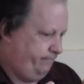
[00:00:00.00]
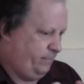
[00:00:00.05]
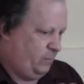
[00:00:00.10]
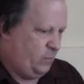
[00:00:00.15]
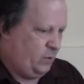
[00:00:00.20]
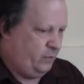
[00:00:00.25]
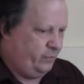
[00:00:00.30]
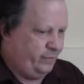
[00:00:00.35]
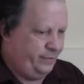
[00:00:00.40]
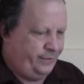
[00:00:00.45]

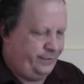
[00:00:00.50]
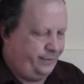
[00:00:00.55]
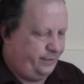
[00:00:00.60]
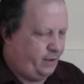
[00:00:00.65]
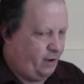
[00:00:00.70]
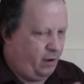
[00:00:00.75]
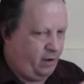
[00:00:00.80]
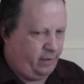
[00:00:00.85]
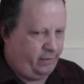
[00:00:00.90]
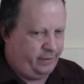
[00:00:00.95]
what would you
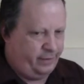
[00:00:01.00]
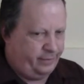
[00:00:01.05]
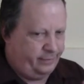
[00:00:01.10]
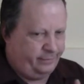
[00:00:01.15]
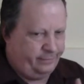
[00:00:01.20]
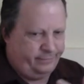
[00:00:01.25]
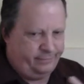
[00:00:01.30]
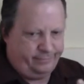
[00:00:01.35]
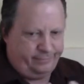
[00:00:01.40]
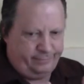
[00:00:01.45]
call it,
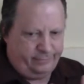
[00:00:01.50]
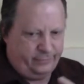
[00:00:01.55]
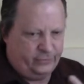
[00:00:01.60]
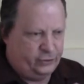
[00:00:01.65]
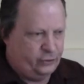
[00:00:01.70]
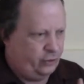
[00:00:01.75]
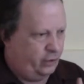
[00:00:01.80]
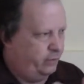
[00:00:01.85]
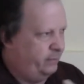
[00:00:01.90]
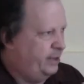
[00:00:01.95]

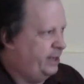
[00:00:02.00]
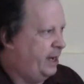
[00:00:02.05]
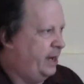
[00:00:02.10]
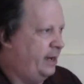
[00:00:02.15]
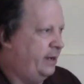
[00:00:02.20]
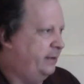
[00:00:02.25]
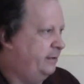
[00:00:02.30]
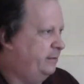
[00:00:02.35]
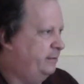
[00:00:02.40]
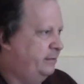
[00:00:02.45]

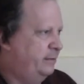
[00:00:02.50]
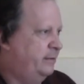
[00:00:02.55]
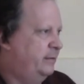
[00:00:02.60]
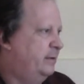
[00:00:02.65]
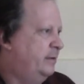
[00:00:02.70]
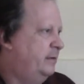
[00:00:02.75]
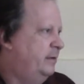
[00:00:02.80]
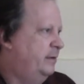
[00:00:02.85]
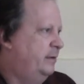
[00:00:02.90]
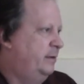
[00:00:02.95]
germinate
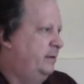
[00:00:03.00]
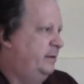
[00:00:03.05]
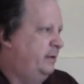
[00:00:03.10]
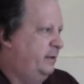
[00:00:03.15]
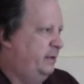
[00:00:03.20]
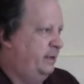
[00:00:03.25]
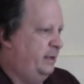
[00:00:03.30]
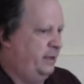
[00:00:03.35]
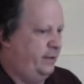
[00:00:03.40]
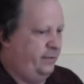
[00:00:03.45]

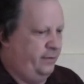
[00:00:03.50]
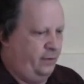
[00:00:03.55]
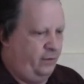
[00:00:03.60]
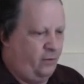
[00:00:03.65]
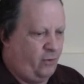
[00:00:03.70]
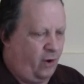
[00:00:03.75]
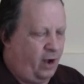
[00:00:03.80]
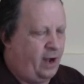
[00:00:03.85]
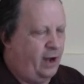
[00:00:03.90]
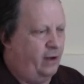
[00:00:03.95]
in the
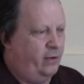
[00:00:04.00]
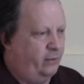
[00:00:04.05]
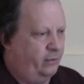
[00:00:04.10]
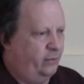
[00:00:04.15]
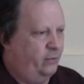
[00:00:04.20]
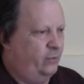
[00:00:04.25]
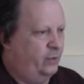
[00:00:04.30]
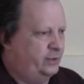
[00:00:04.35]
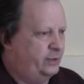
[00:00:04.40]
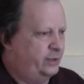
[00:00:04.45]

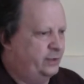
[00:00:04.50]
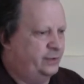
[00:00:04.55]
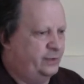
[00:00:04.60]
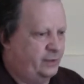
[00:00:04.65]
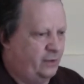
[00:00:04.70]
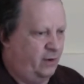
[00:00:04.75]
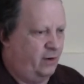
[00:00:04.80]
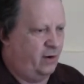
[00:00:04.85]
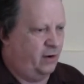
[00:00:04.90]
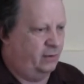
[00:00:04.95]
ground, which
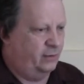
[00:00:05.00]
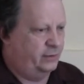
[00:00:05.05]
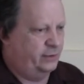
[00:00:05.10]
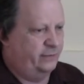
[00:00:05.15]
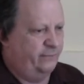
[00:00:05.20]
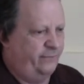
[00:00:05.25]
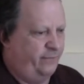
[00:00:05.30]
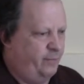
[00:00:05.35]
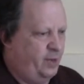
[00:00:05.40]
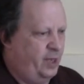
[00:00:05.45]
is the hearts
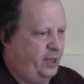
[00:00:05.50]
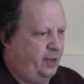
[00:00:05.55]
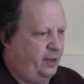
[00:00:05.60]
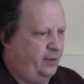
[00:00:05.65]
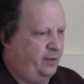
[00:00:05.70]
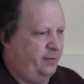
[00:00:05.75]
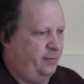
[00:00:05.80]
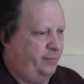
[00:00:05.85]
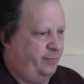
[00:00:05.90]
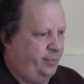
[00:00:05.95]
of
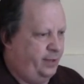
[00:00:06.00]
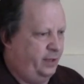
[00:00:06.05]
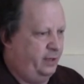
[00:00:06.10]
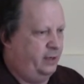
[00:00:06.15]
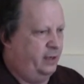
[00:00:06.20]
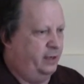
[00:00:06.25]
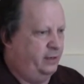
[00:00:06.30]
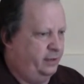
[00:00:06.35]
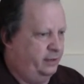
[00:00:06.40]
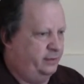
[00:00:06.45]
men,
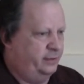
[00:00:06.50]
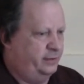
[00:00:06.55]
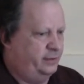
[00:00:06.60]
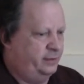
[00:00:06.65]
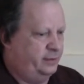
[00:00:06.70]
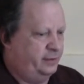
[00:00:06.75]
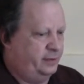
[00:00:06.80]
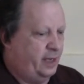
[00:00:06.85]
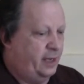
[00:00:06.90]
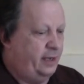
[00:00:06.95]
because
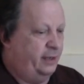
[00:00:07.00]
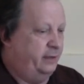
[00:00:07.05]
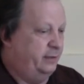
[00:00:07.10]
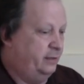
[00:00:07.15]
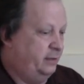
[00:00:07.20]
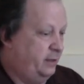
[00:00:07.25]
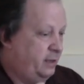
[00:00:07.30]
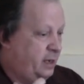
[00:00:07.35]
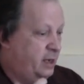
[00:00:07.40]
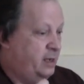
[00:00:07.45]

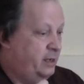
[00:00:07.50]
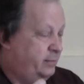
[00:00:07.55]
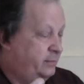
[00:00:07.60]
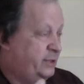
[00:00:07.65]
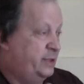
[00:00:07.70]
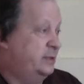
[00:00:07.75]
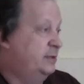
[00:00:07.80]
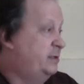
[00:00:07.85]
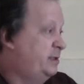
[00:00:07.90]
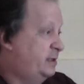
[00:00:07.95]
Satan
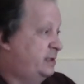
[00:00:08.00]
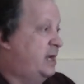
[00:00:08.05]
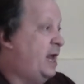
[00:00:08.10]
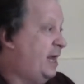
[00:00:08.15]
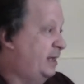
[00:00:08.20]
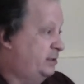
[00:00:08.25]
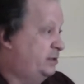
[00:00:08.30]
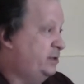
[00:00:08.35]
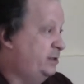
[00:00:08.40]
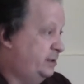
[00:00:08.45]
comes and
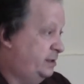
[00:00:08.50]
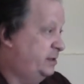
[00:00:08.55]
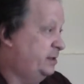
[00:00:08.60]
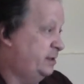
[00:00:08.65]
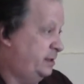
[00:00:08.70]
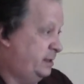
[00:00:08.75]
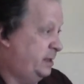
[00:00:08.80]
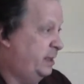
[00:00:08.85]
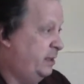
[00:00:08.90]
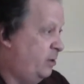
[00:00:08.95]
snatches
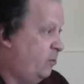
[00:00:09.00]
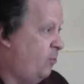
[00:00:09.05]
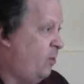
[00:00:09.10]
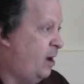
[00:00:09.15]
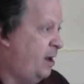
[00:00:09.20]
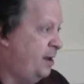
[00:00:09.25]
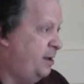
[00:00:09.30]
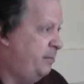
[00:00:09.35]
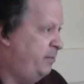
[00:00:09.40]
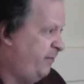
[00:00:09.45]
the seed
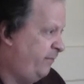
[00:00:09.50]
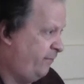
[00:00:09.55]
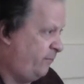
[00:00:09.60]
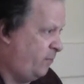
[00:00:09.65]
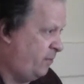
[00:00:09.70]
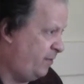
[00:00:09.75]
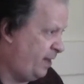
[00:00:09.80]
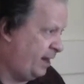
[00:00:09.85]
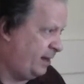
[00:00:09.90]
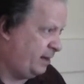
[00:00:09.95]
away
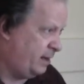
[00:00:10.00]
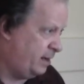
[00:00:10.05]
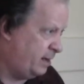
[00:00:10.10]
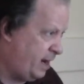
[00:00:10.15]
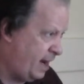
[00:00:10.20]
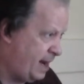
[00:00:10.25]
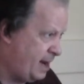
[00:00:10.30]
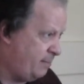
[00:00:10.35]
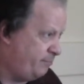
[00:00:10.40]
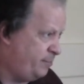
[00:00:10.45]
before that
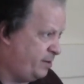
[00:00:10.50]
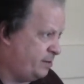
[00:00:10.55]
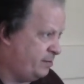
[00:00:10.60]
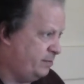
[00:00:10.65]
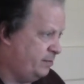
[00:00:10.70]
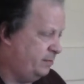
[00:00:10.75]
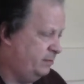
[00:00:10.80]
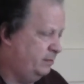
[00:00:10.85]
can happen.